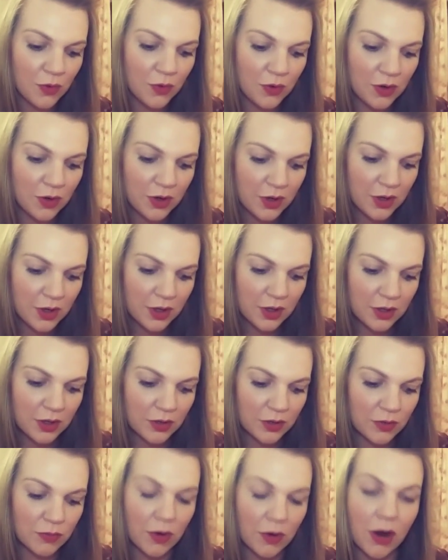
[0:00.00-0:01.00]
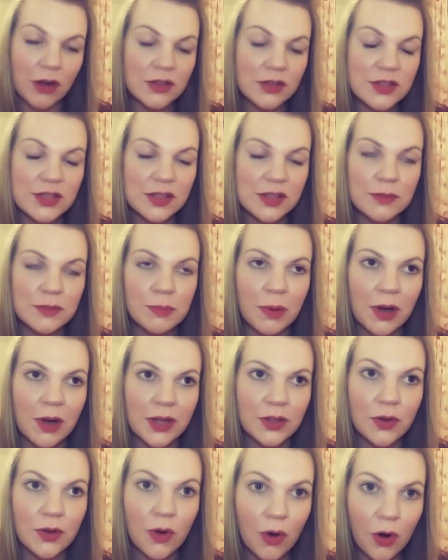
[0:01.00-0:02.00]
granted by God or
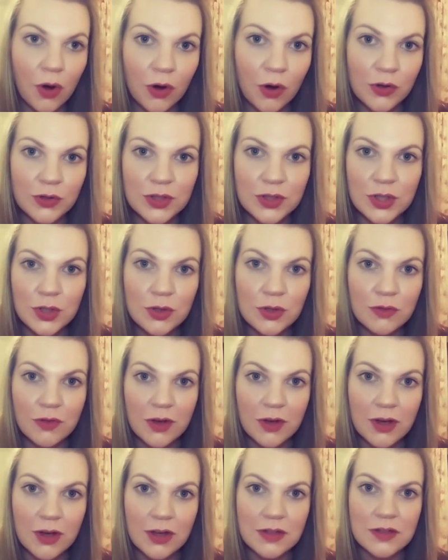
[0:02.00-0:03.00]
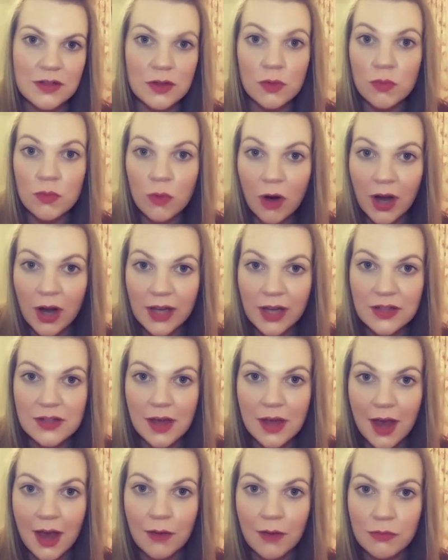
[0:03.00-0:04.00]
the universe the right to have
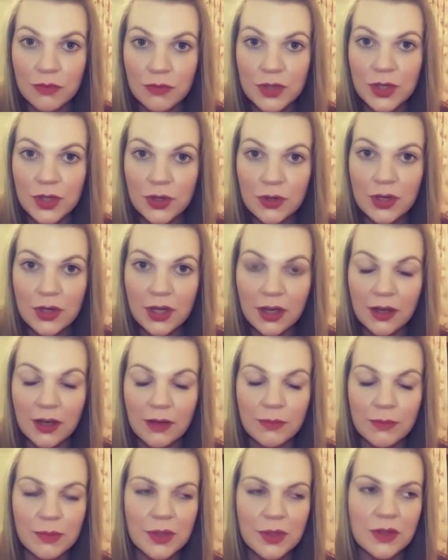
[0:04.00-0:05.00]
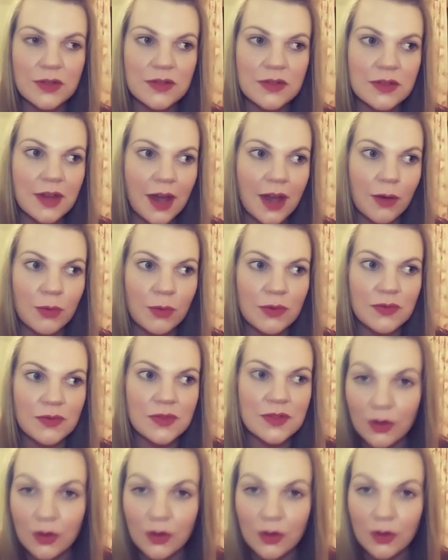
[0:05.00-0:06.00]
reunion because now we've separated.
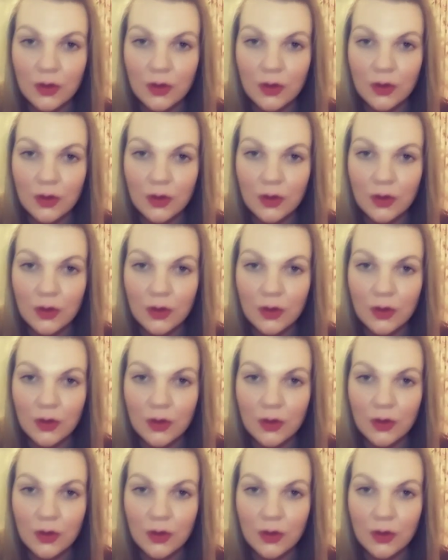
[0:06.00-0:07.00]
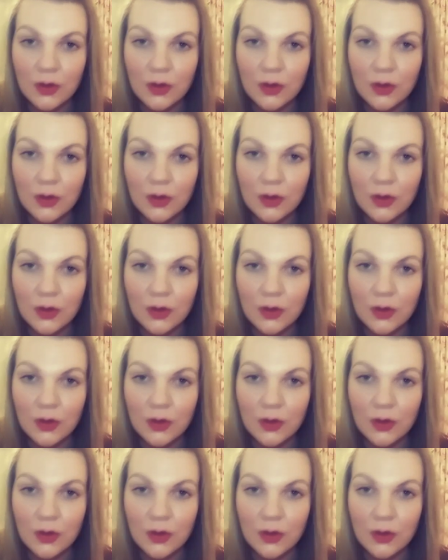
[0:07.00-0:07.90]
Sorry, it,